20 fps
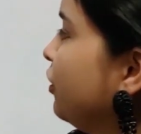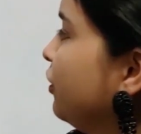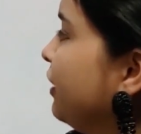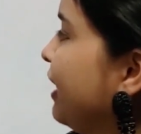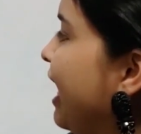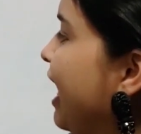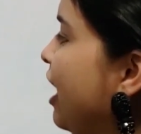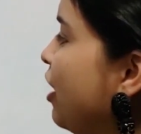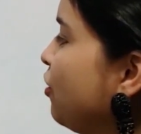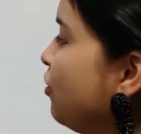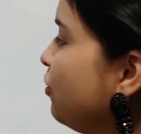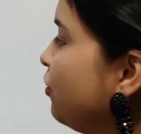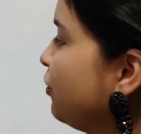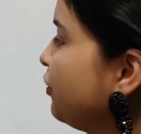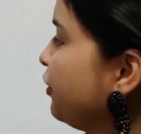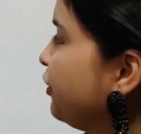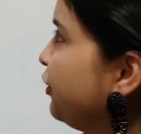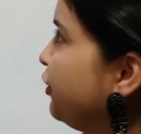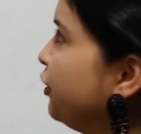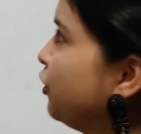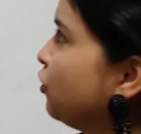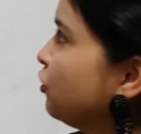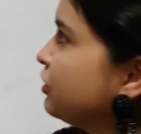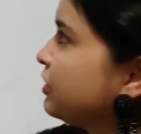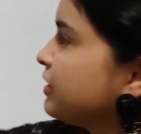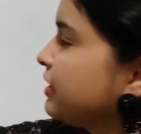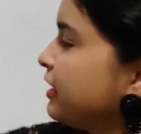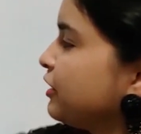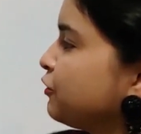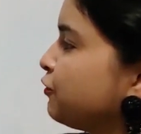Now,
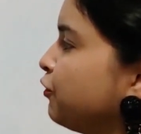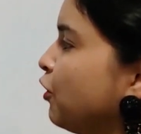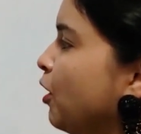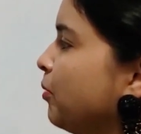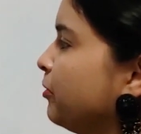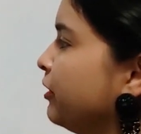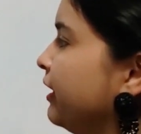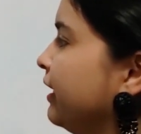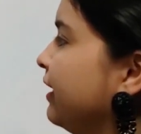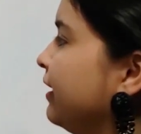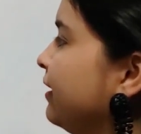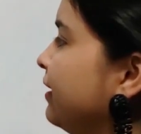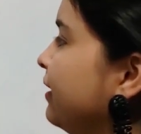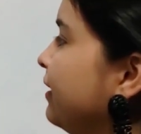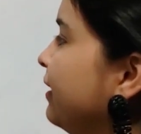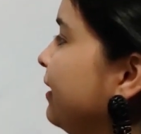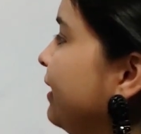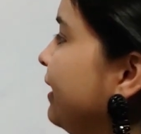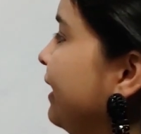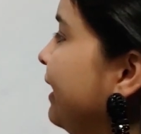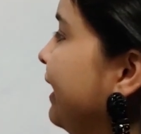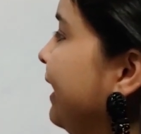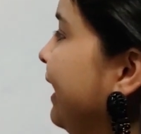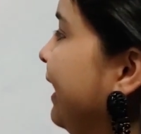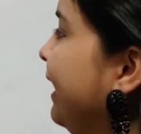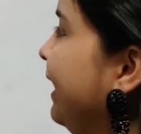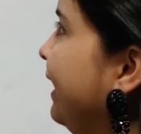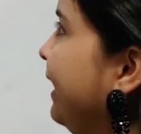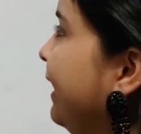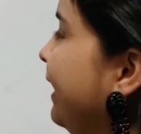use this formula.
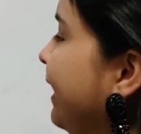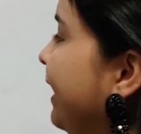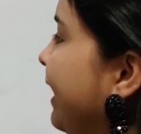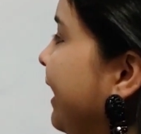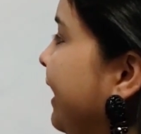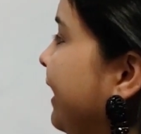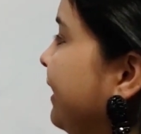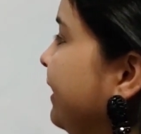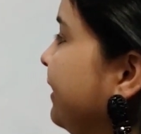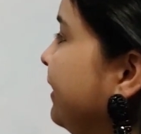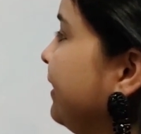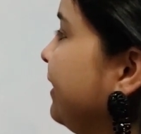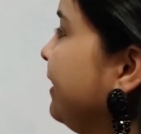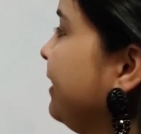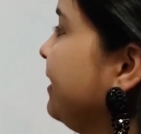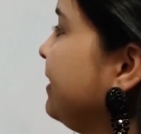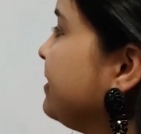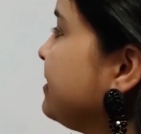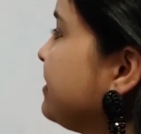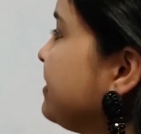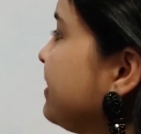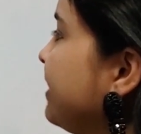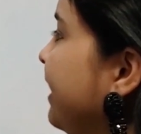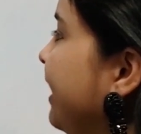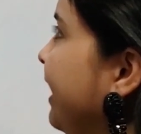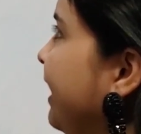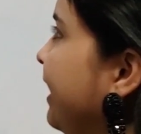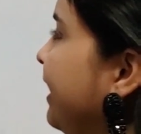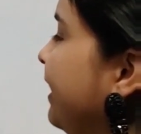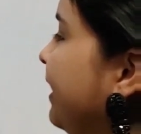AN is
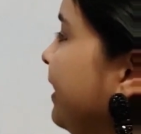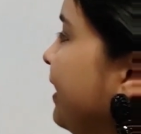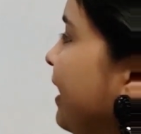A